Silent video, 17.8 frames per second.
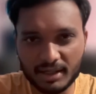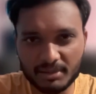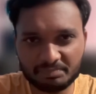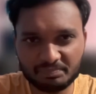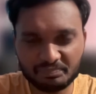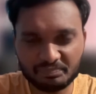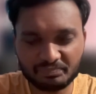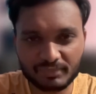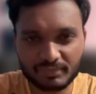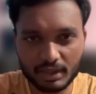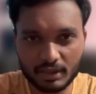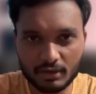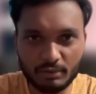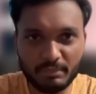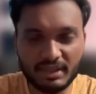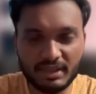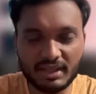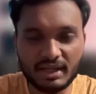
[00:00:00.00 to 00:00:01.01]
health data.
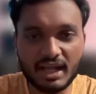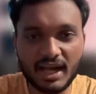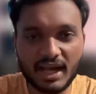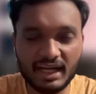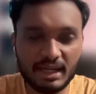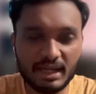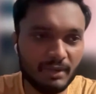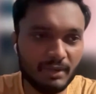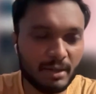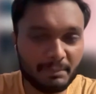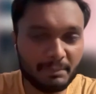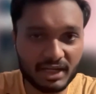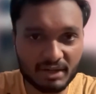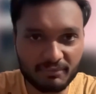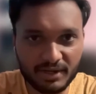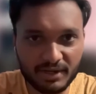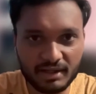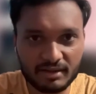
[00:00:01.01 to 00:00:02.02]
So basically I
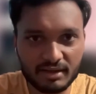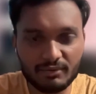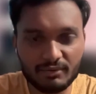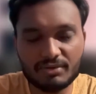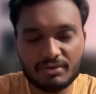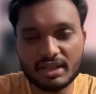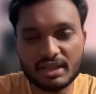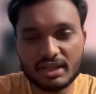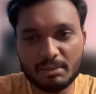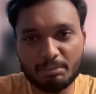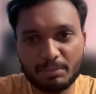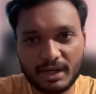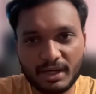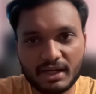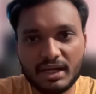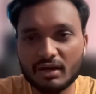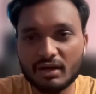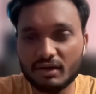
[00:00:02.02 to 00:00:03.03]
developed an application which was
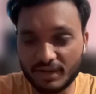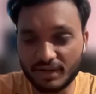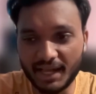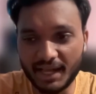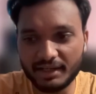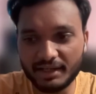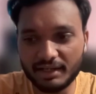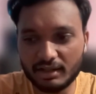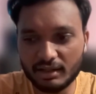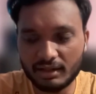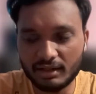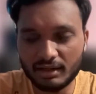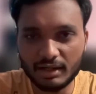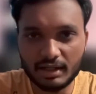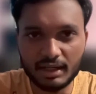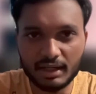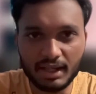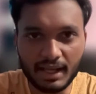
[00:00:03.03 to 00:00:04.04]
completely offline
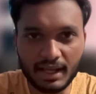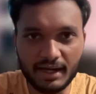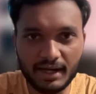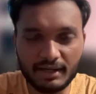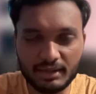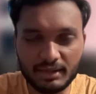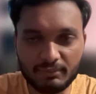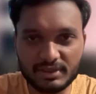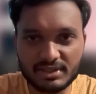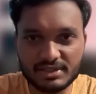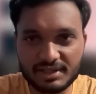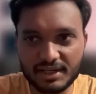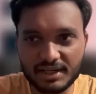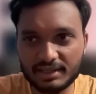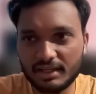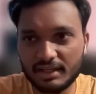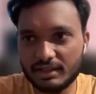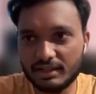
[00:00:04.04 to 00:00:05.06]
and it was
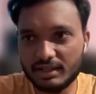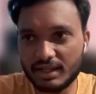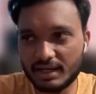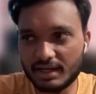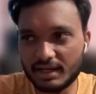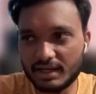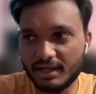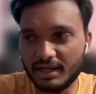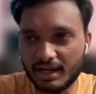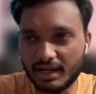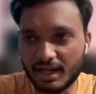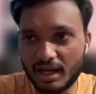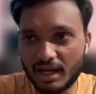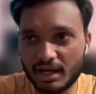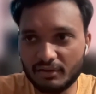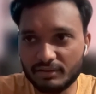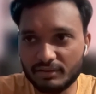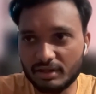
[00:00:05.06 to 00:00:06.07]
tracking their
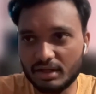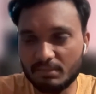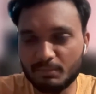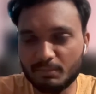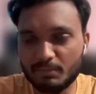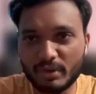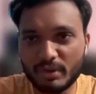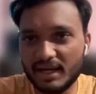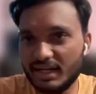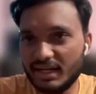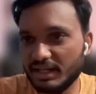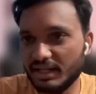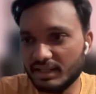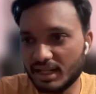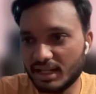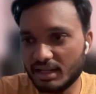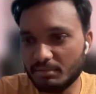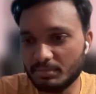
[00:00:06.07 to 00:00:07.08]
data,
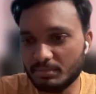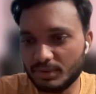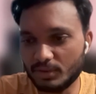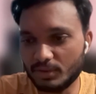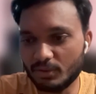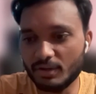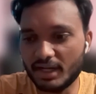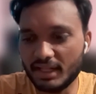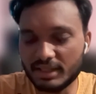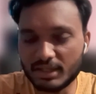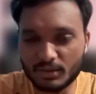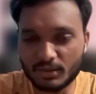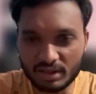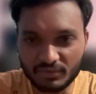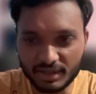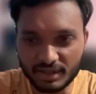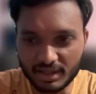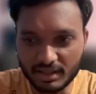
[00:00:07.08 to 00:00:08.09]
providing them, you know, health
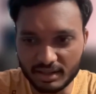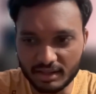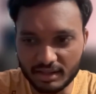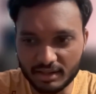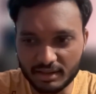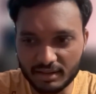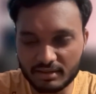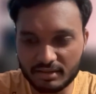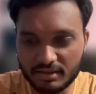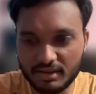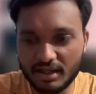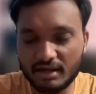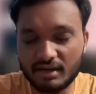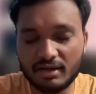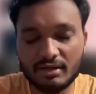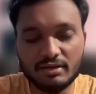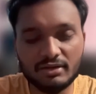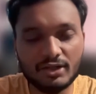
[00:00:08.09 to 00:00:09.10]
notifications,
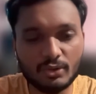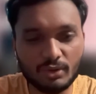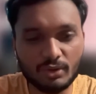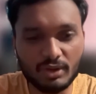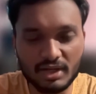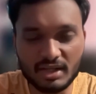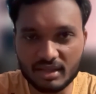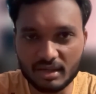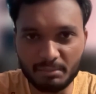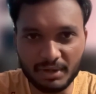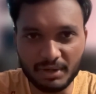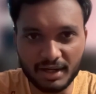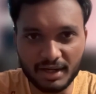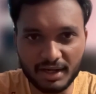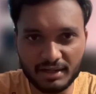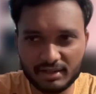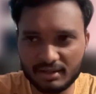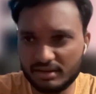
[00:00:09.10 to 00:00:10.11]
their due list
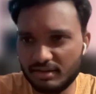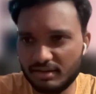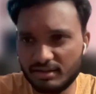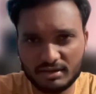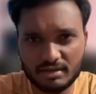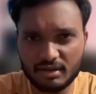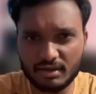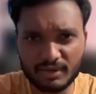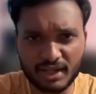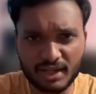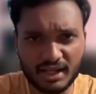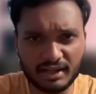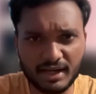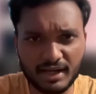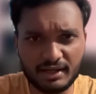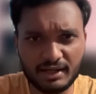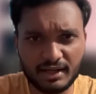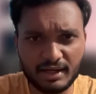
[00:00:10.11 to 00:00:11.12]
updates and stuff
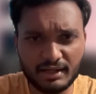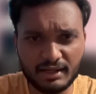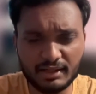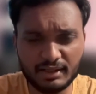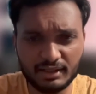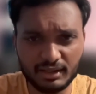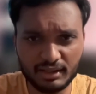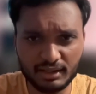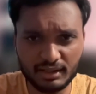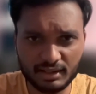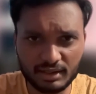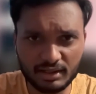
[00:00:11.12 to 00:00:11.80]
like that. And